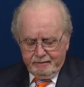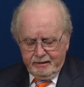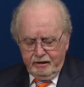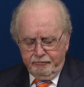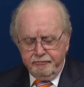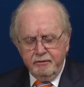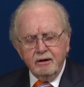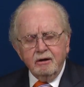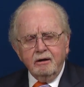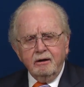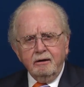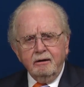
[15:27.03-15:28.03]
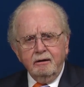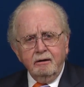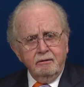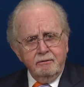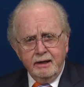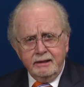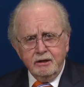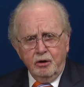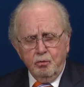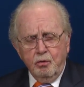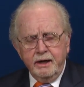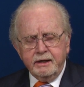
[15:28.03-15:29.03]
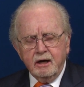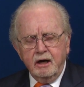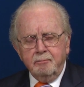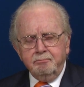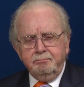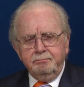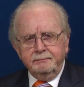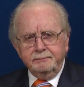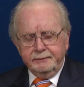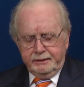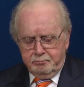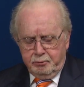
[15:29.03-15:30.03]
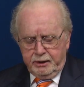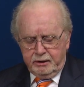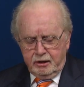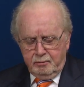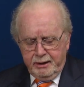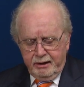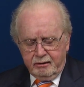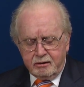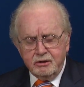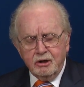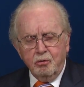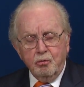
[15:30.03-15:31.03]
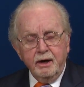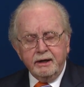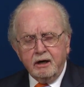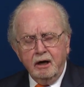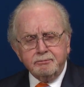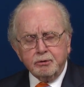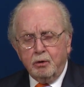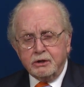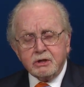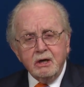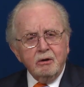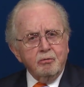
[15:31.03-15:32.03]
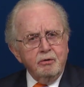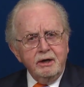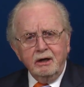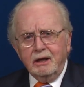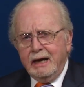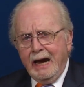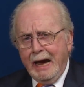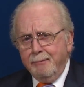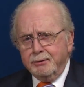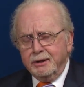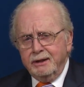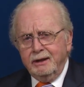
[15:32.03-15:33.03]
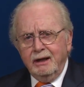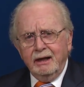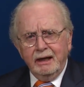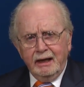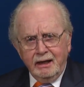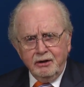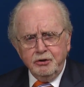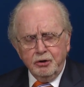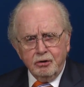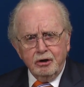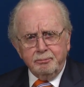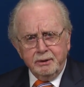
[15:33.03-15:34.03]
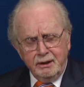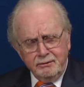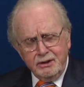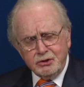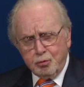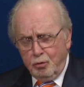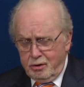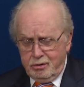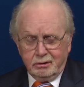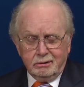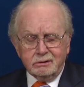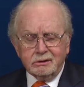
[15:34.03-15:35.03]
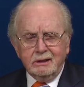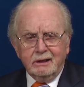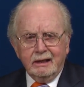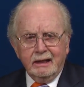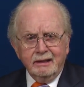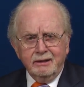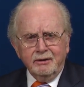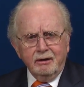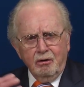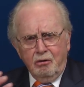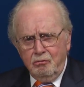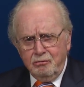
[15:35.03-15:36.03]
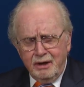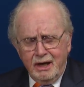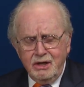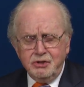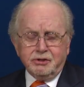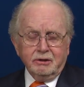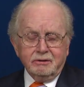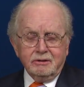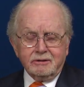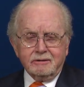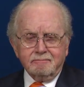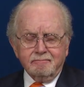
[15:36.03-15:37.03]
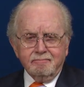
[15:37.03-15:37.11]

If they don't wake up, and Britain and America don't wake up to what's really happening in Europe and in this world and in their own nations,